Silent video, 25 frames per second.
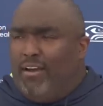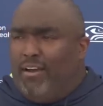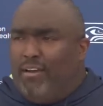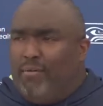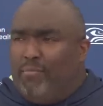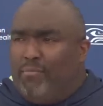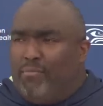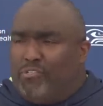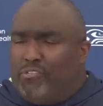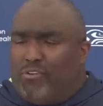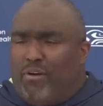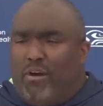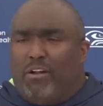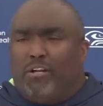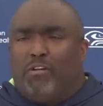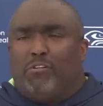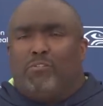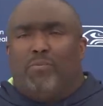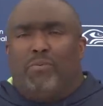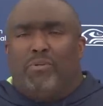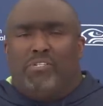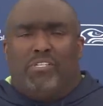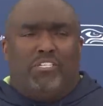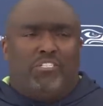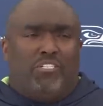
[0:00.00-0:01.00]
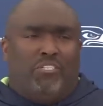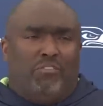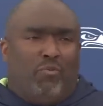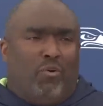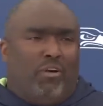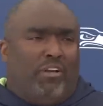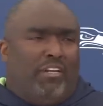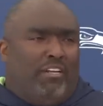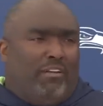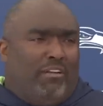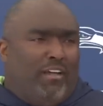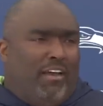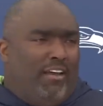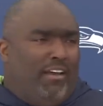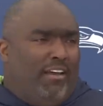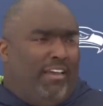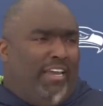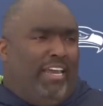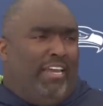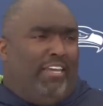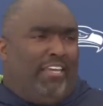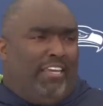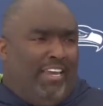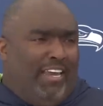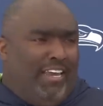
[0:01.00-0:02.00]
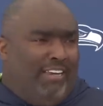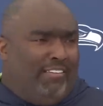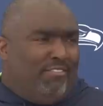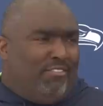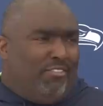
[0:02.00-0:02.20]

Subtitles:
starting position written in ink yet.